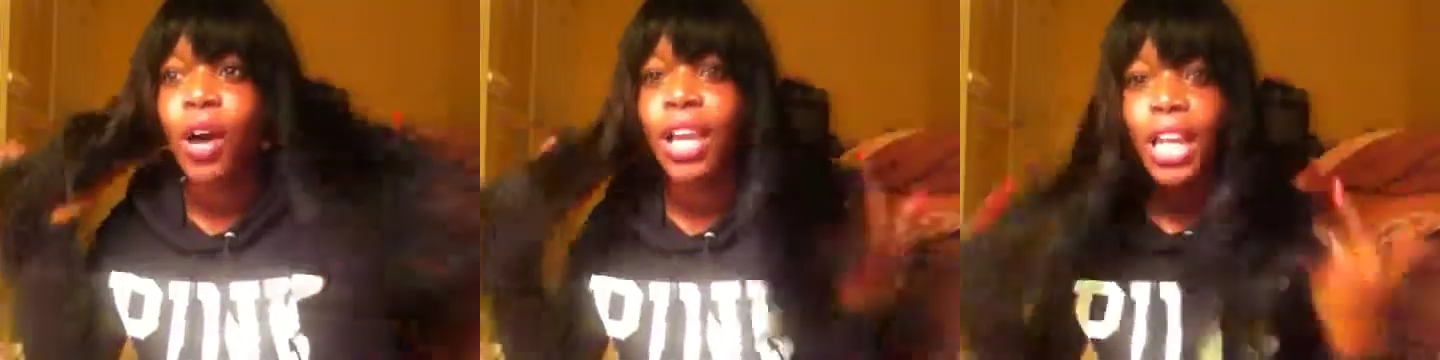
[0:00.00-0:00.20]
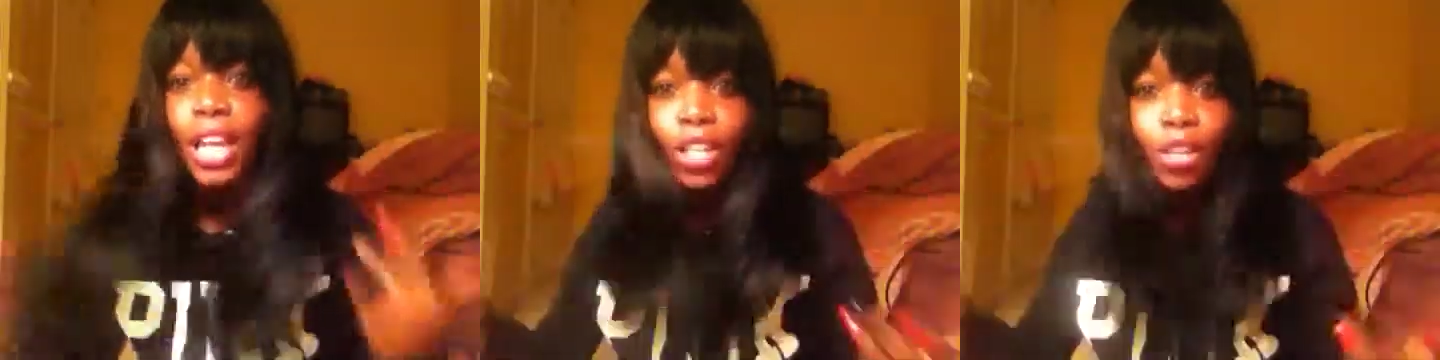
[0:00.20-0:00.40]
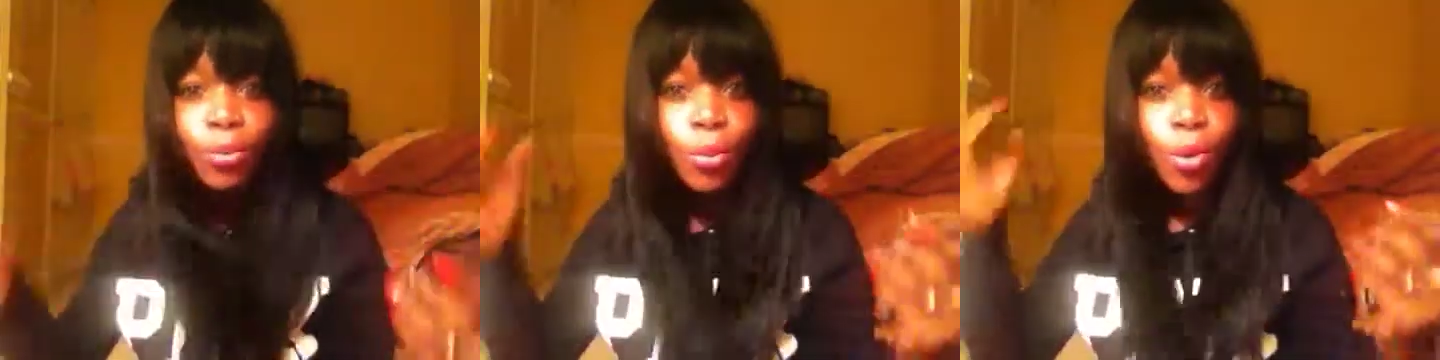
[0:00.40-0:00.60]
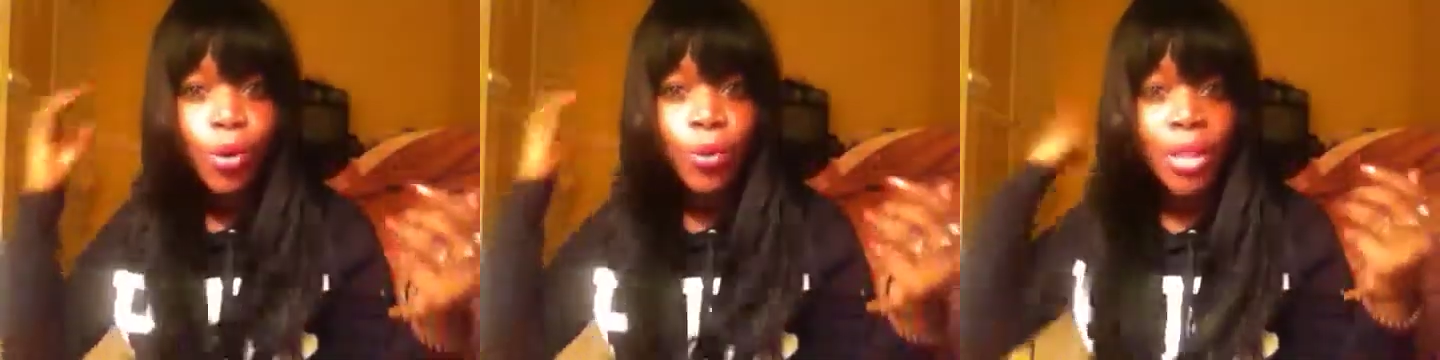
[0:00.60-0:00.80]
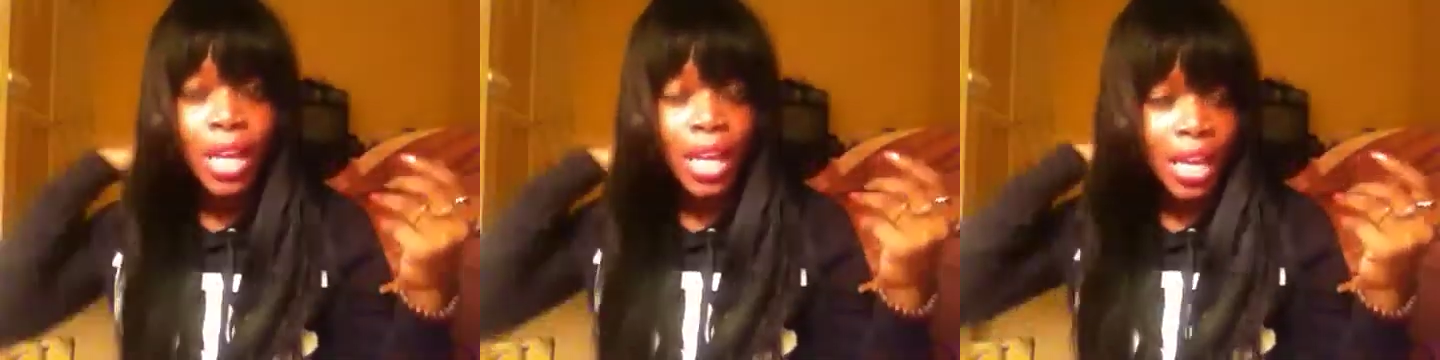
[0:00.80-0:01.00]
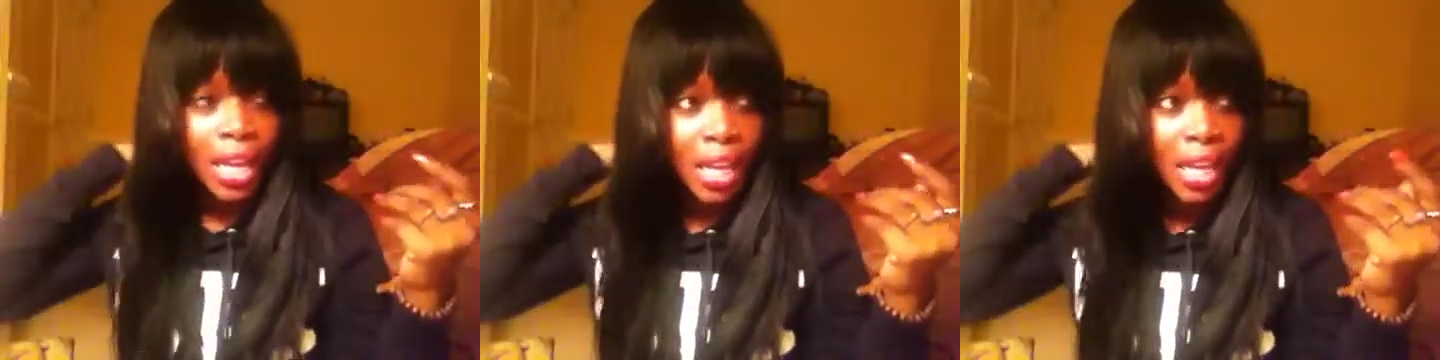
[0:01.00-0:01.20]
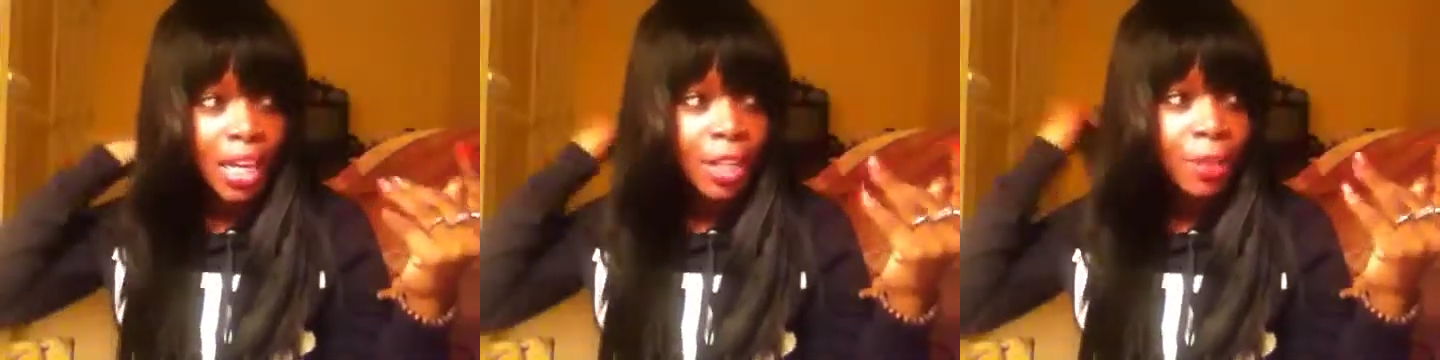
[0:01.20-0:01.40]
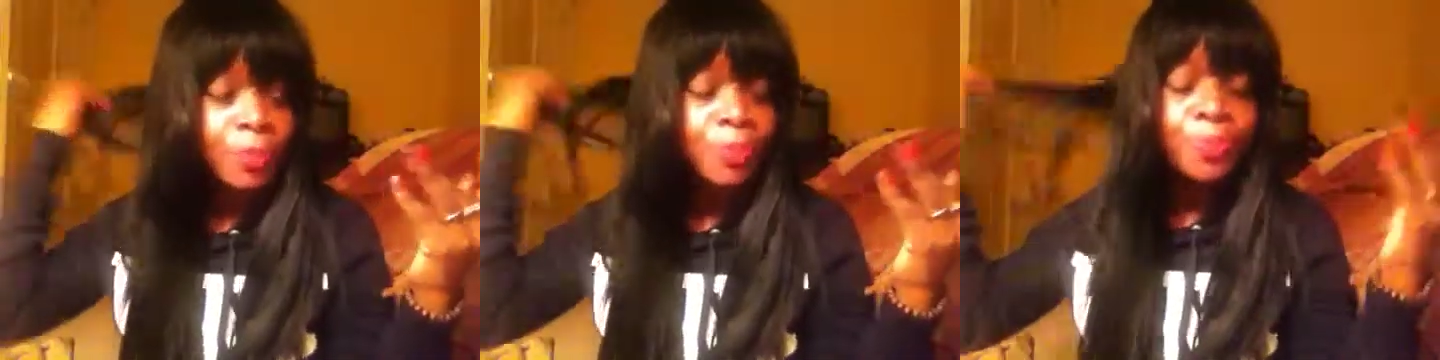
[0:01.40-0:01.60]
I like you more with
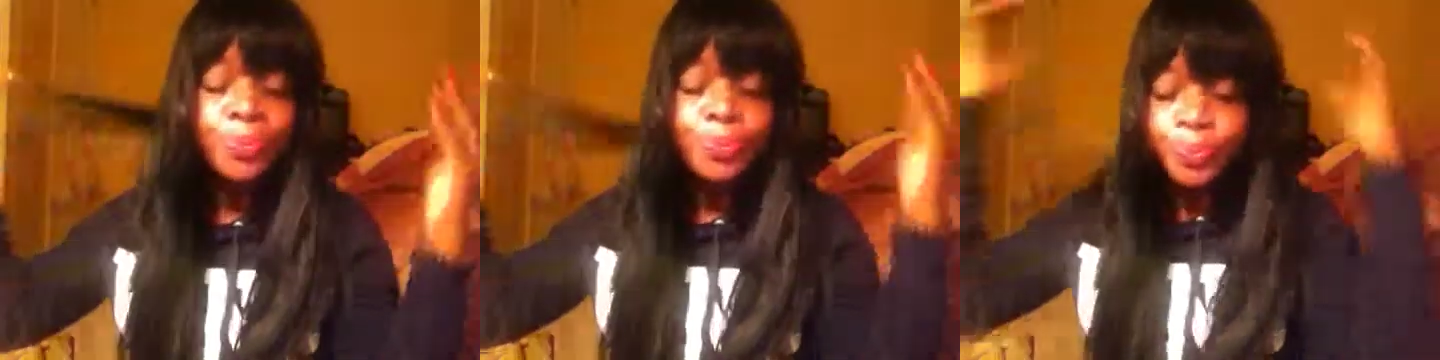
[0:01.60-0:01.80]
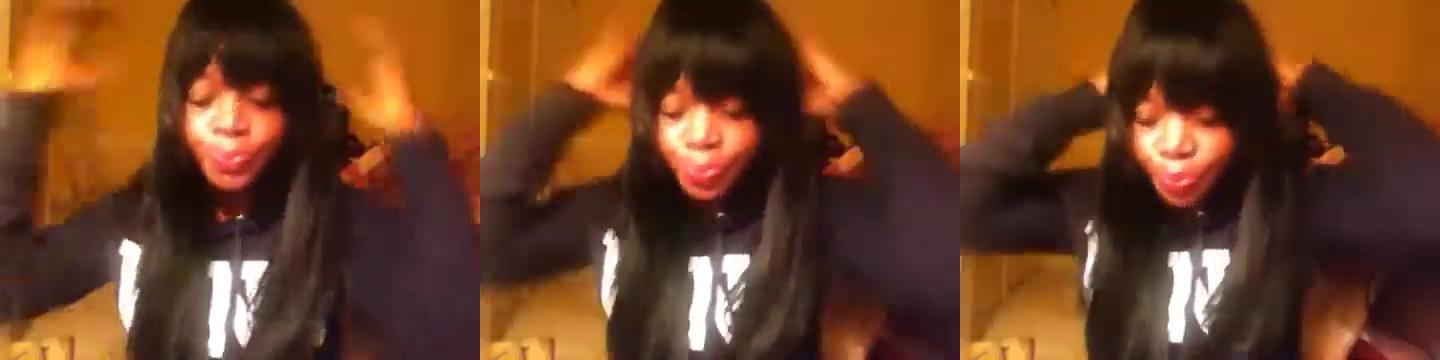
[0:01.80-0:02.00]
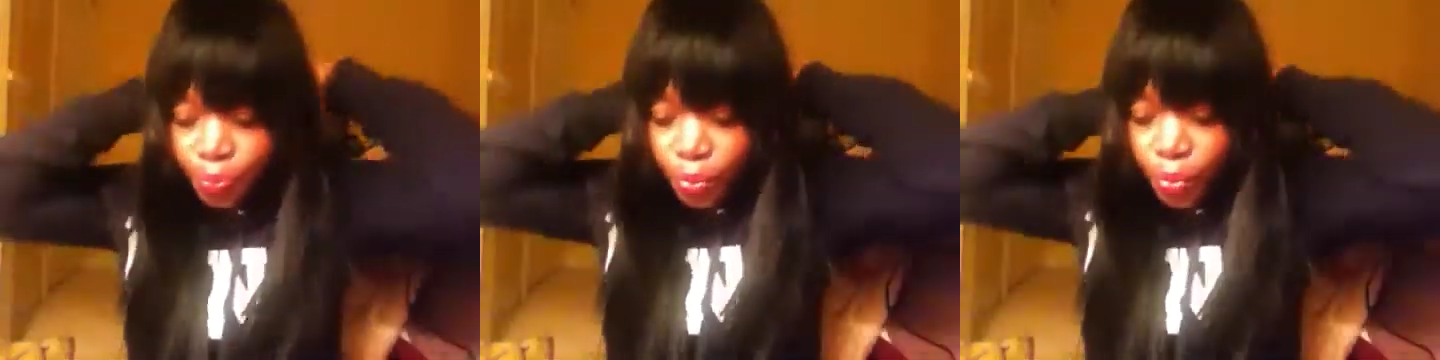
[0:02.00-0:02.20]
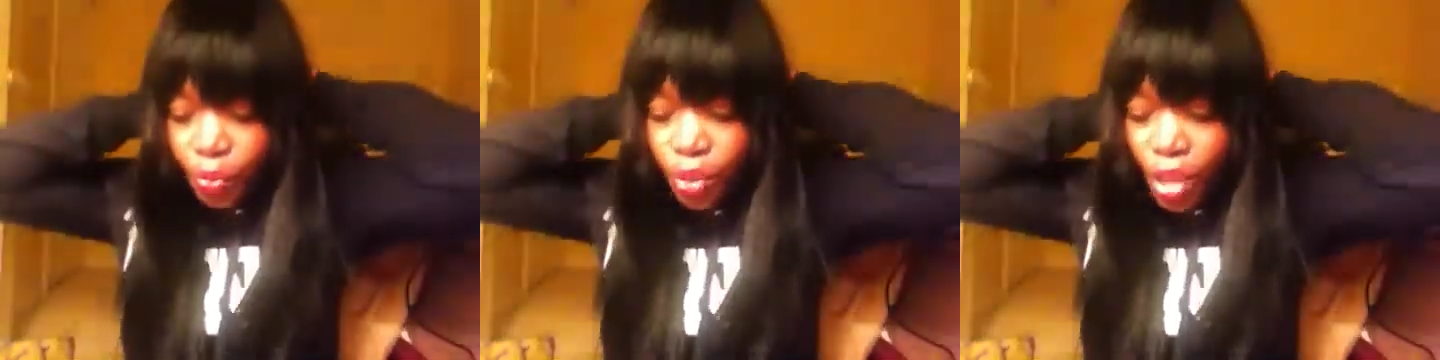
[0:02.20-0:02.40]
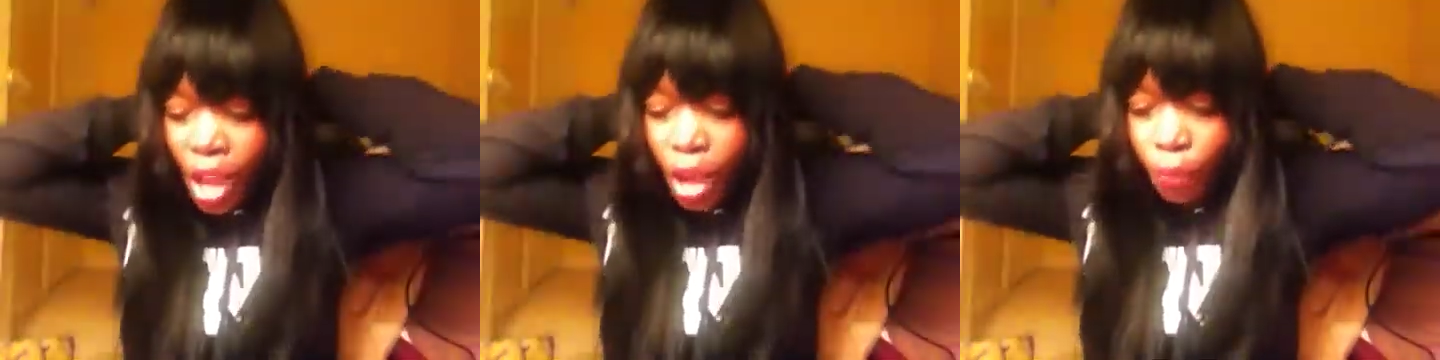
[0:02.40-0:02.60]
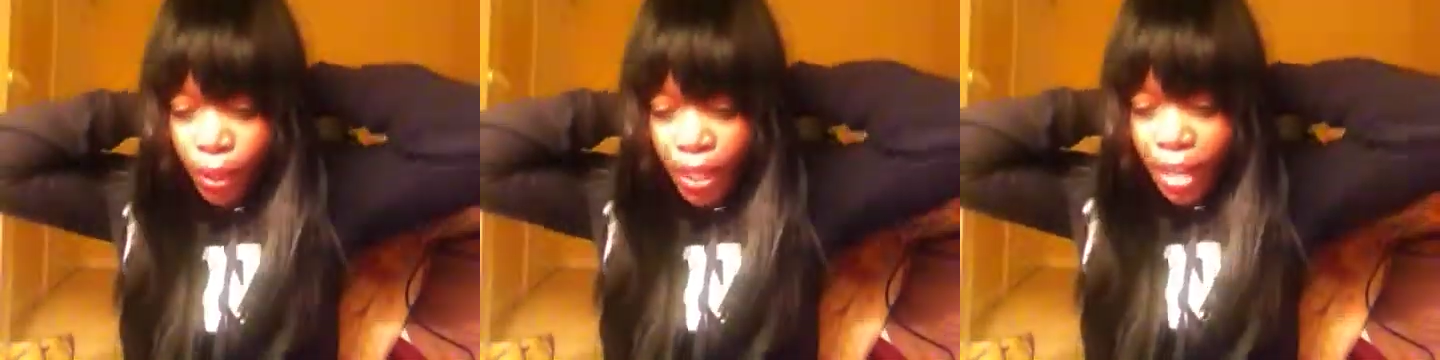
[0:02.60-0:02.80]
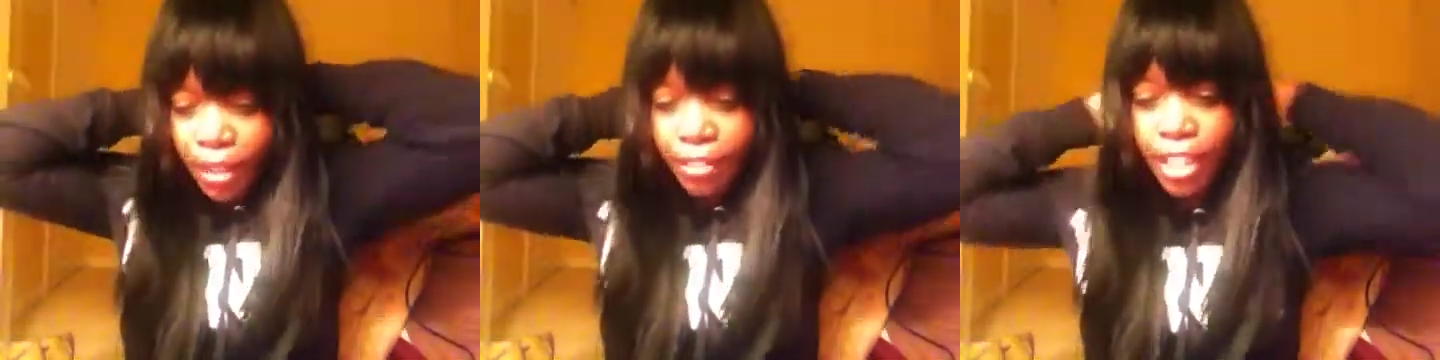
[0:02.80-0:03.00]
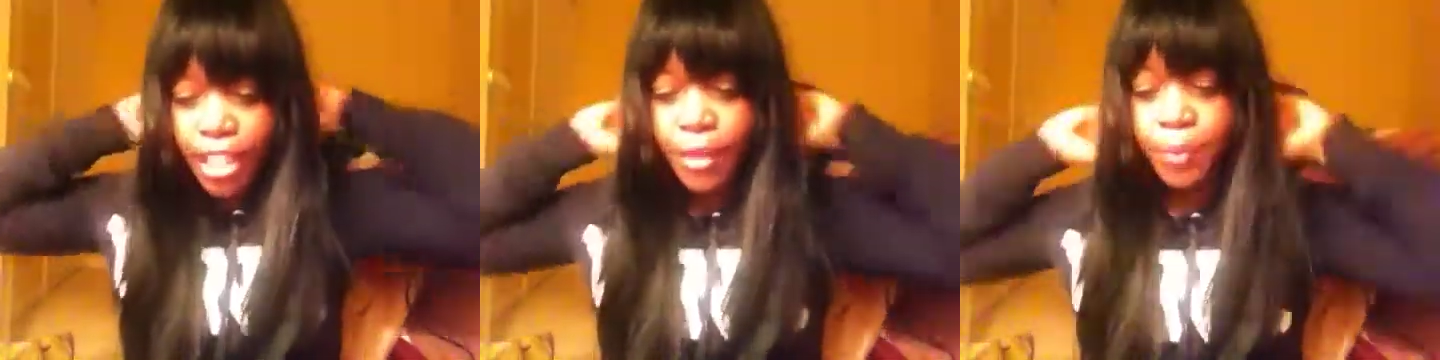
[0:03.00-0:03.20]
hair. or
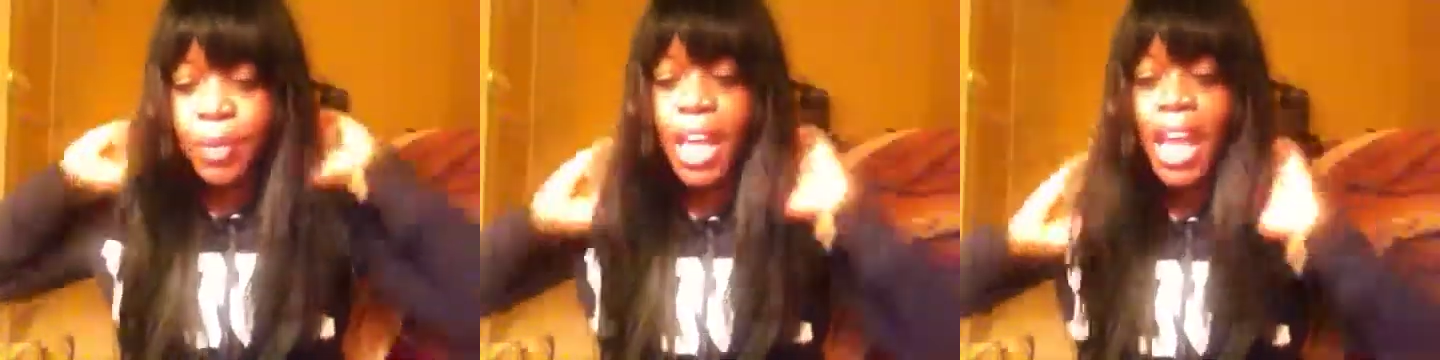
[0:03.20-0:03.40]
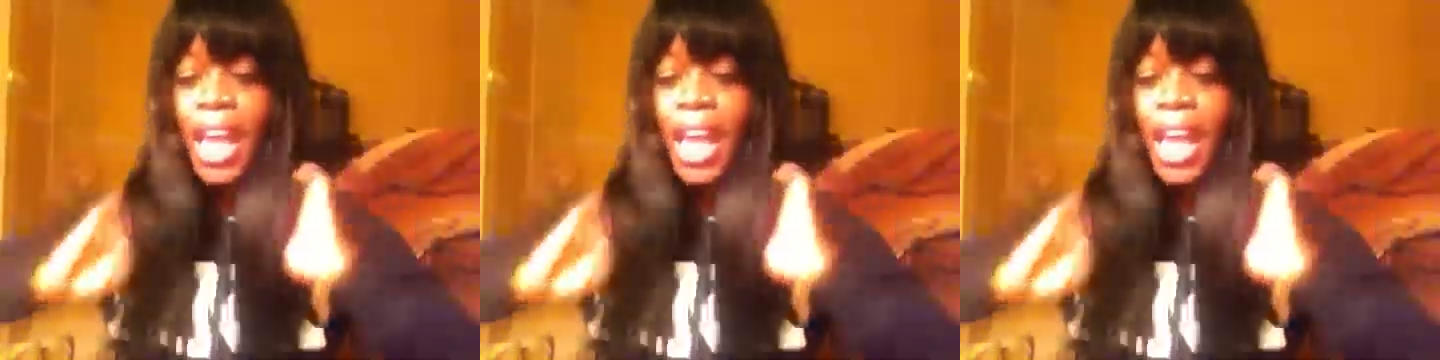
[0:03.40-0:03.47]
whatever.